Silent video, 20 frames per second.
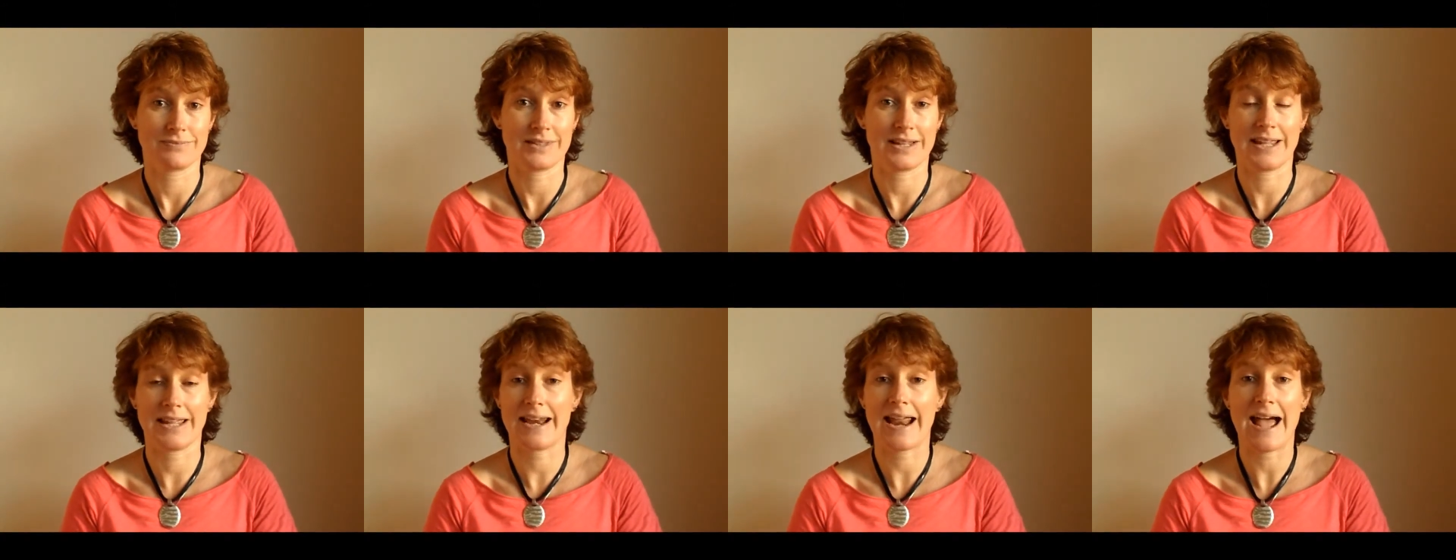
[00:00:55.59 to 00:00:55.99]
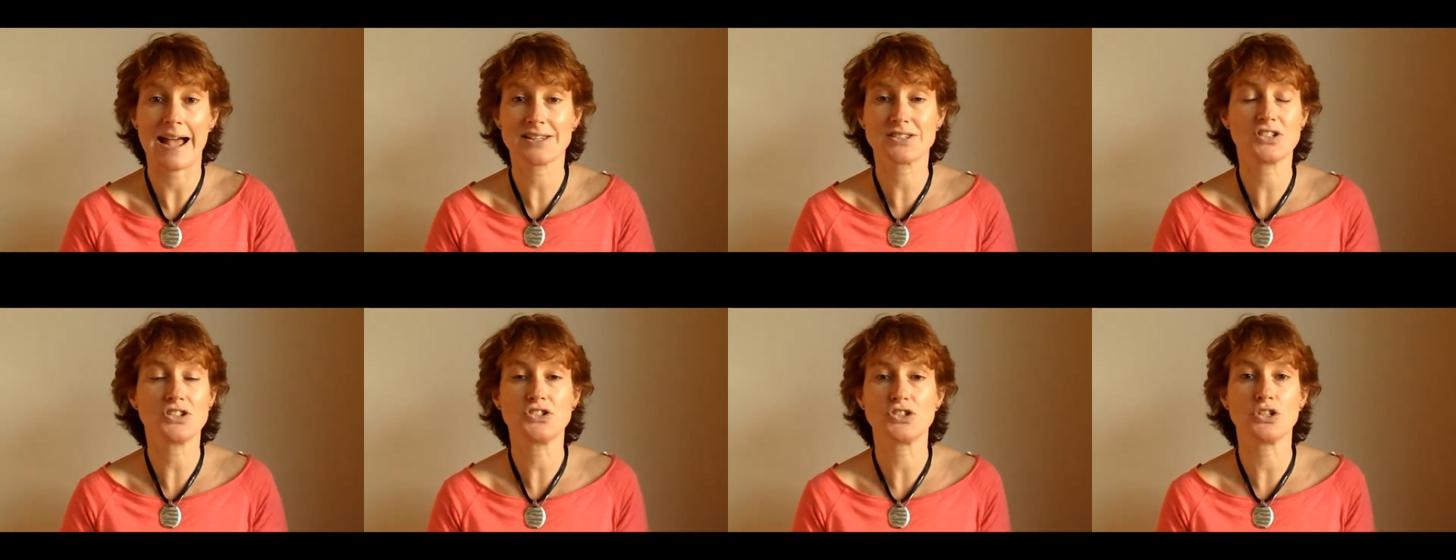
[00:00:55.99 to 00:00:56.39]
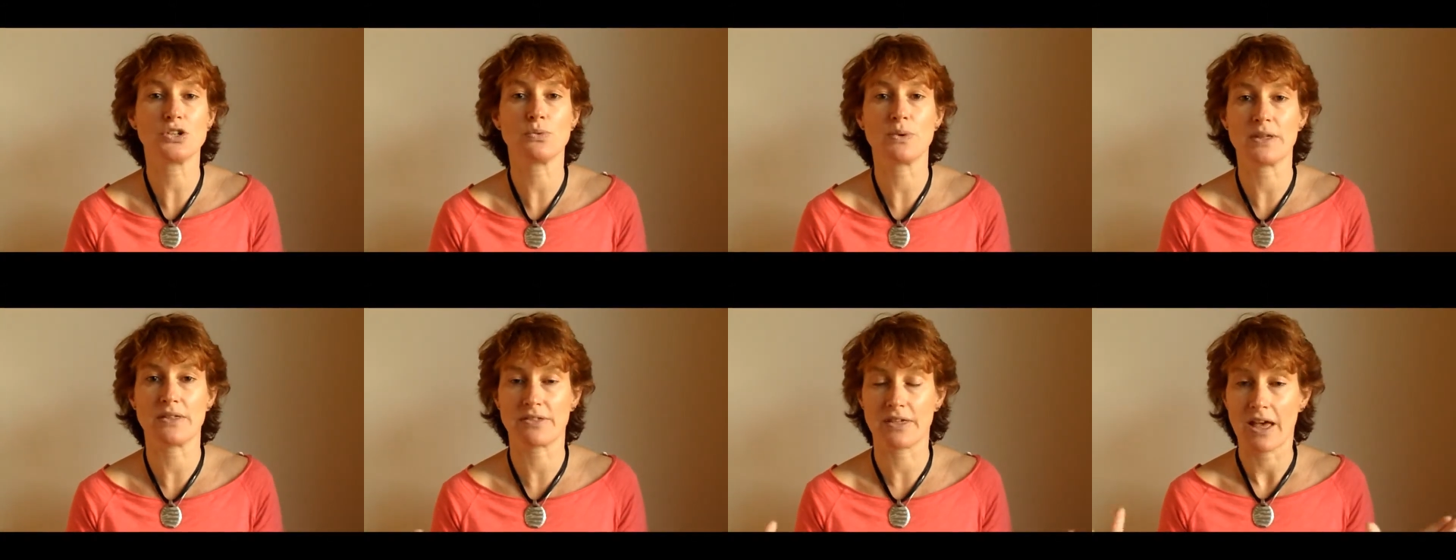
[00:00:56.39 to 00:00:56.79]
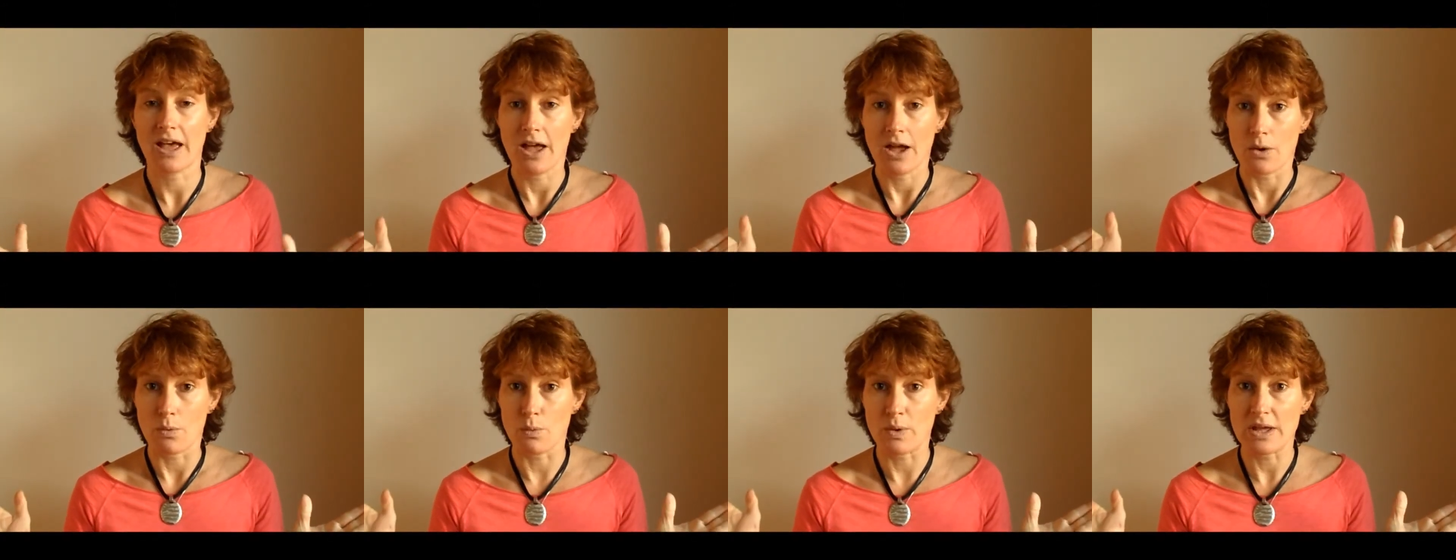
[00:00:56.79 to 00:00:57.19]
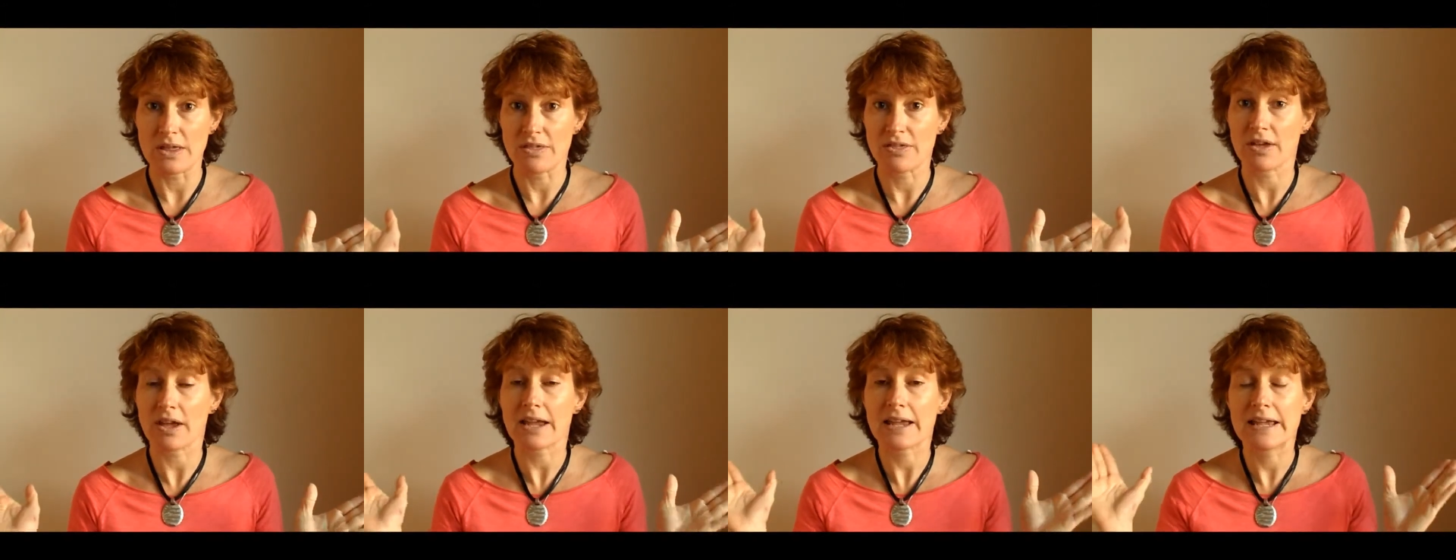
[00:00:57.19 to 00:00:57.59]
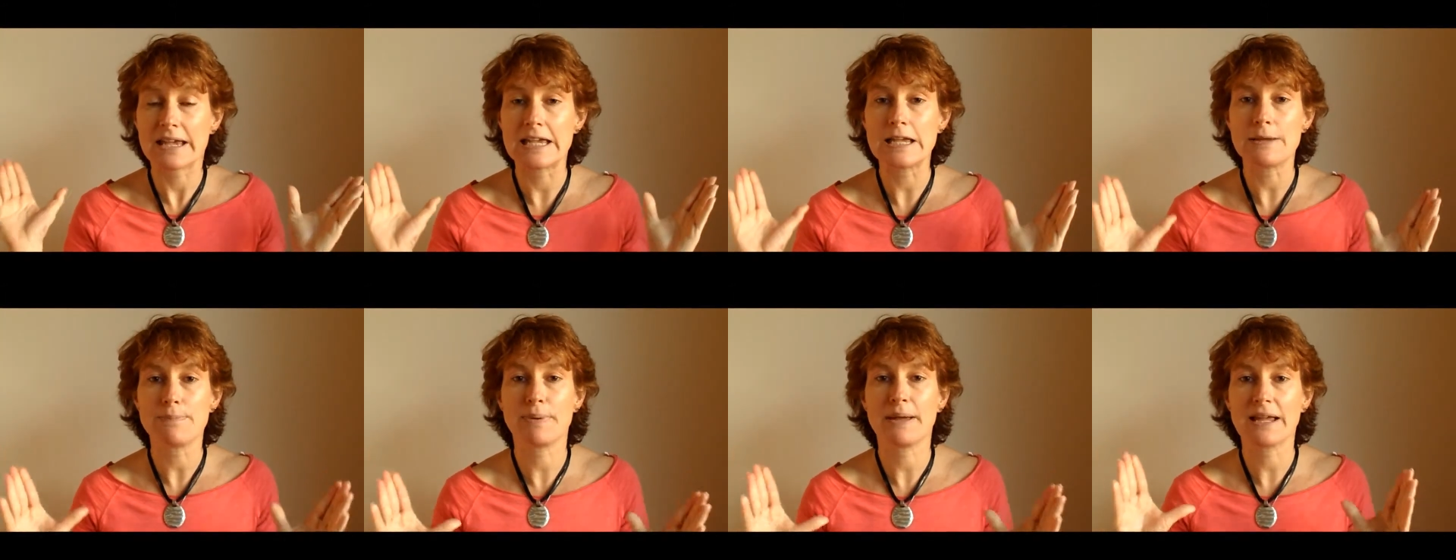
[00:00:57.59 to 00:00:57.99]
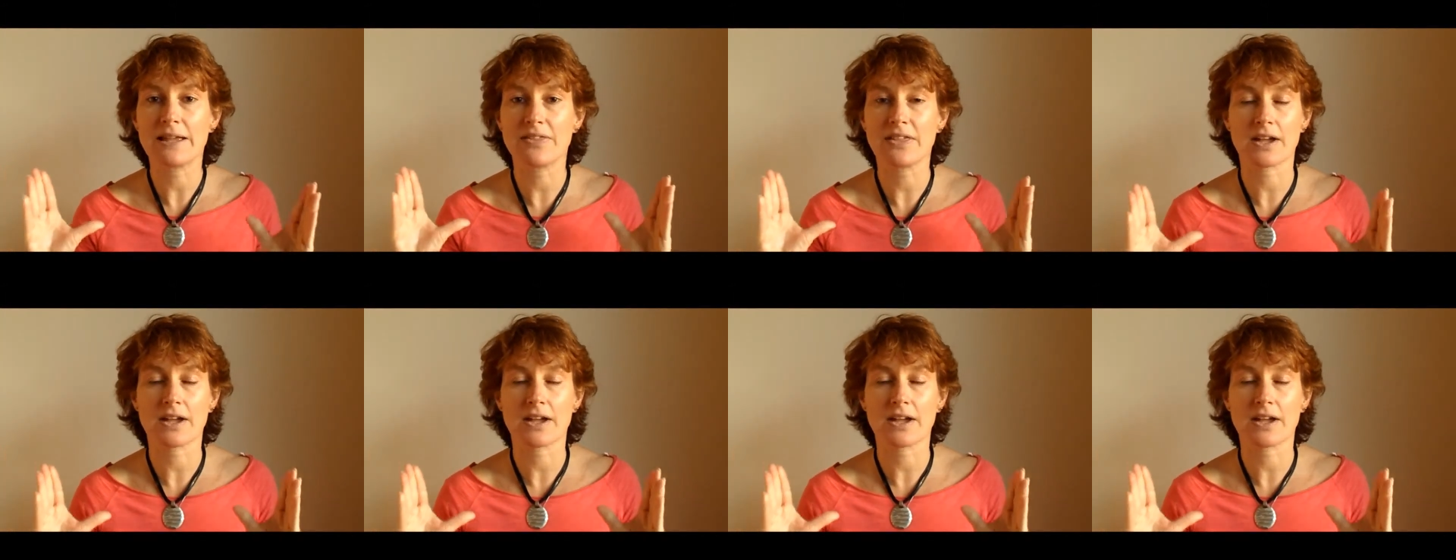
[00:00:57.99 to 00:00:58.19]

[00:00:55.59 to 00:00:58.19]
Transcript: It has to do with keeping